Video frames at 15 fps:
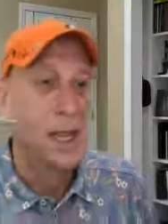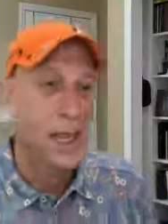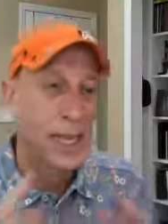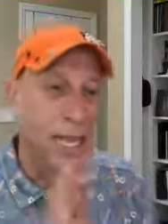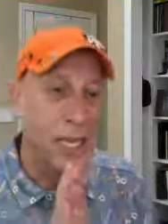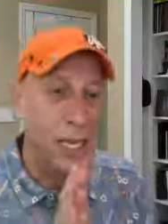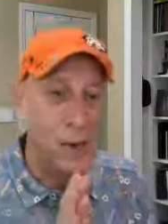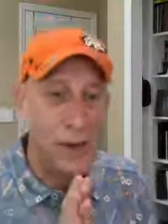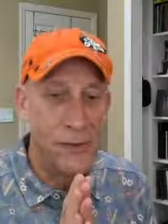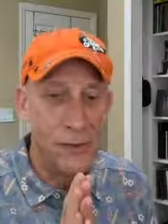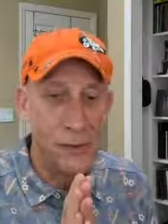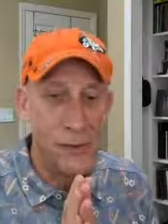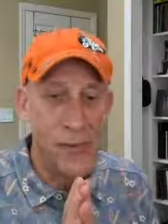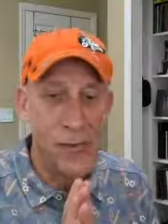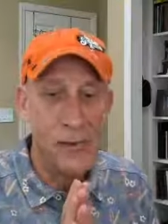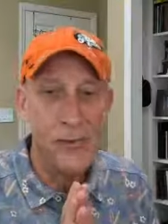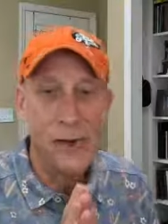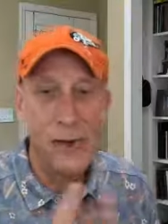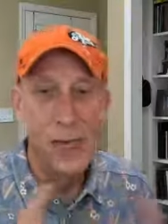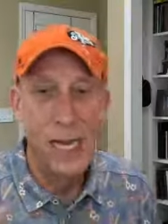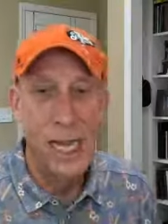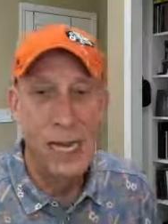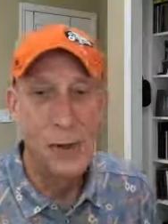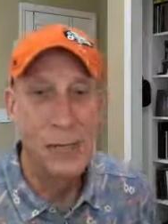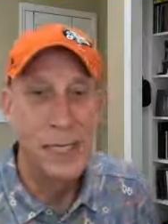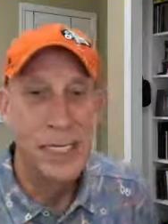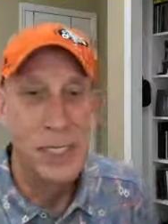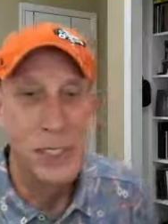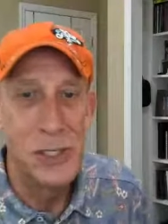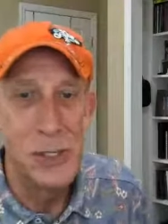Thank you, everybody, for allowing
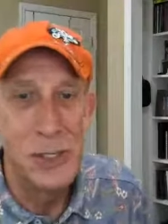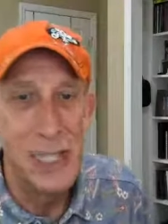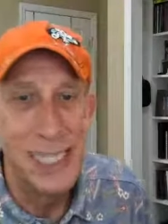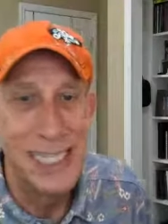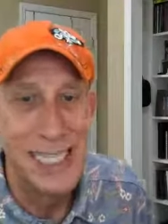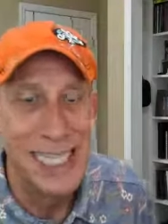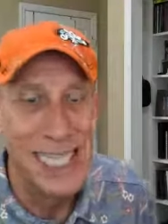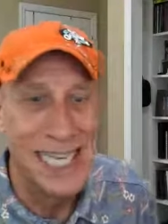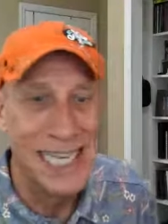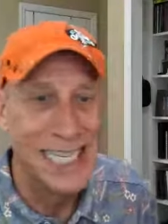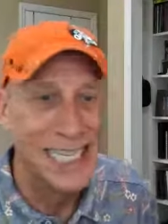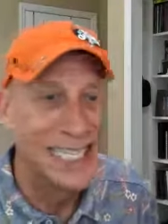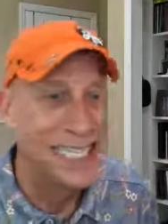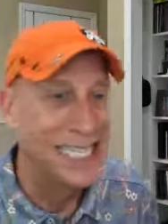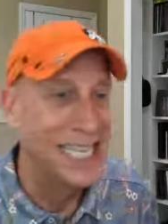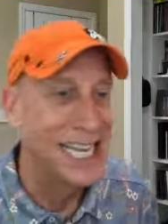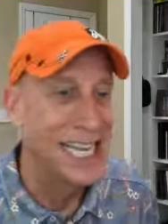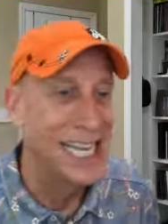me to do these things.